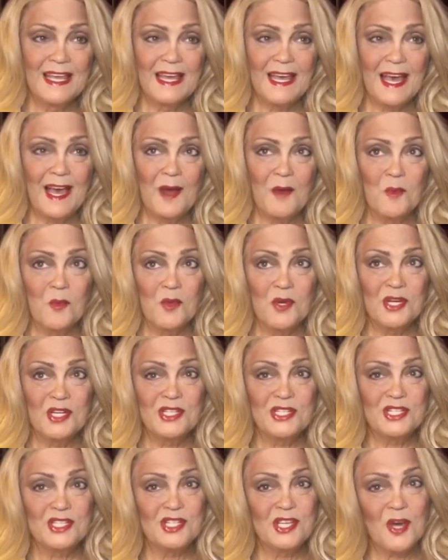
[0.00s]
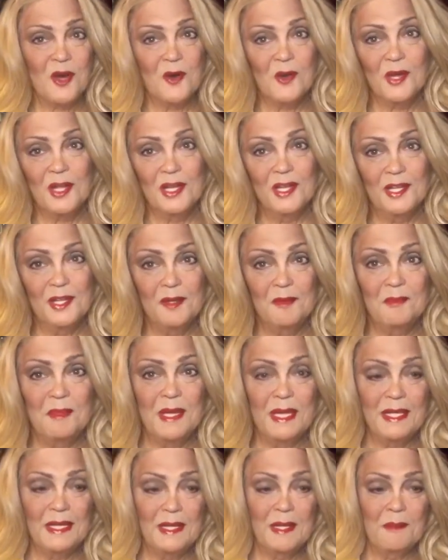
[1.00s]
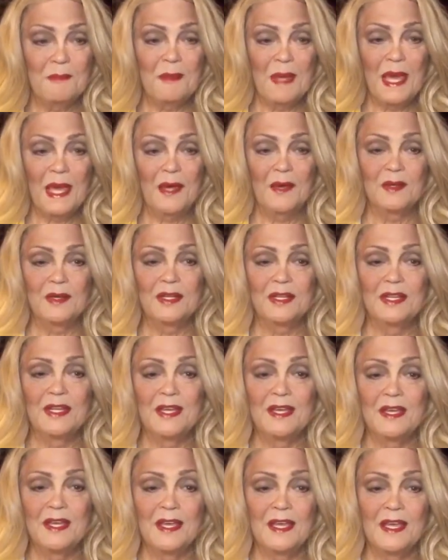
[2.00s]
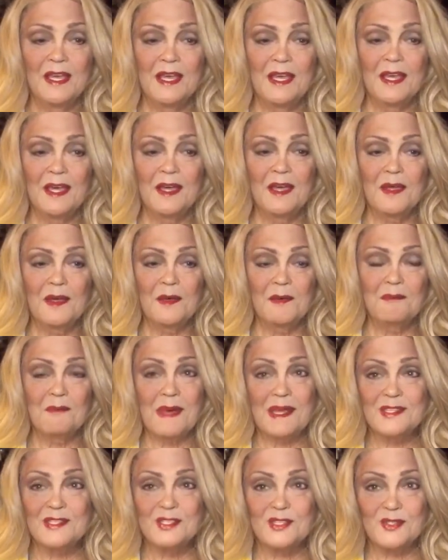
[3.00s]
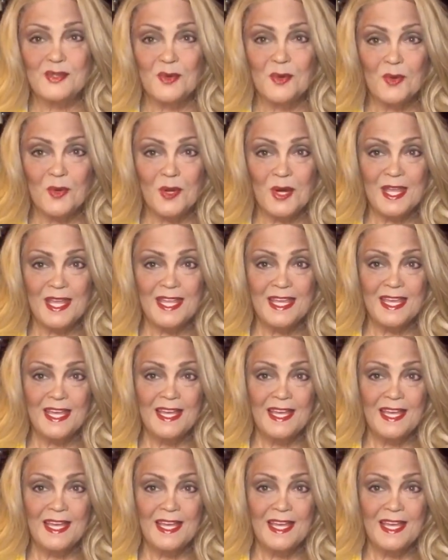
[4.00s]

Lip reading: I wanted to talk a little bit about my story.